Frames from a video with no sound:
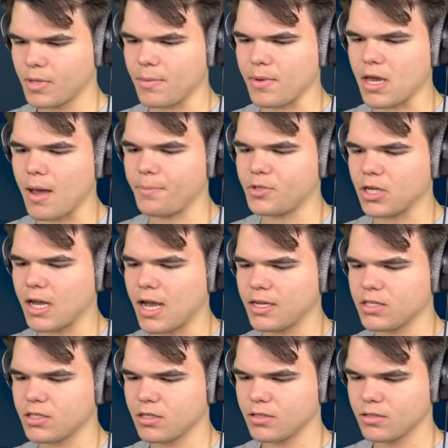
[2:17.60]
Beat me up,
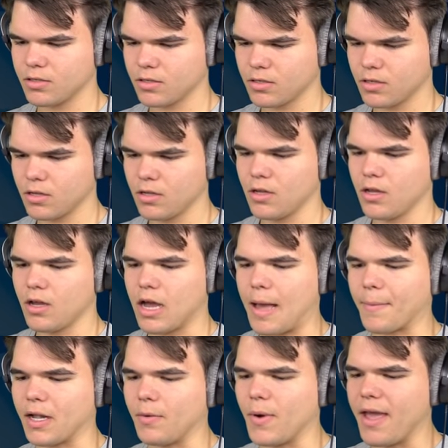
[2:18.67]
Josh. Who's gonna be the
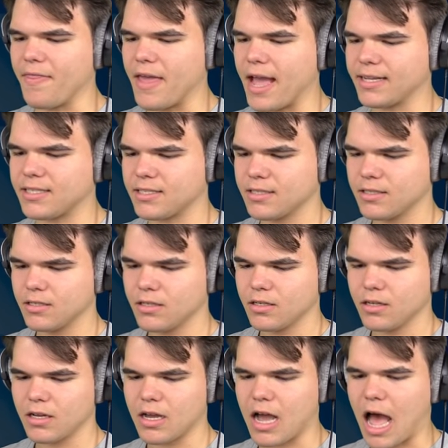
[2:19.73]
all-time winner? I'm gonna win this.
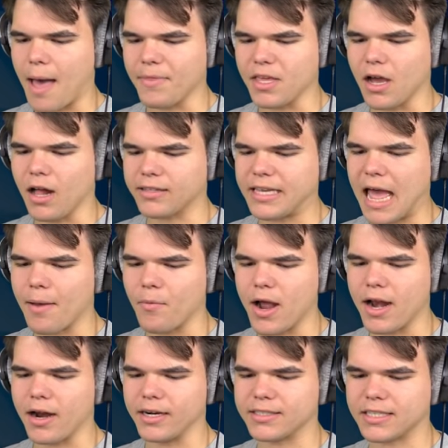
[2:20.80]
I'm the all-time
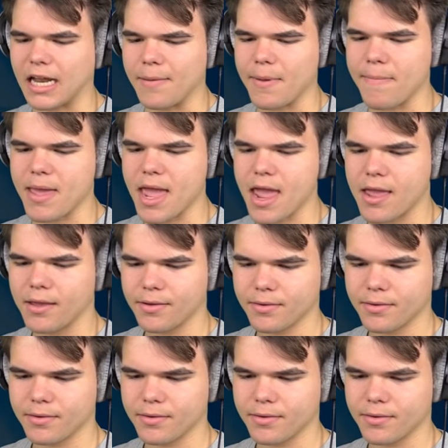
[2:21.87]
winner. It's gonna be me.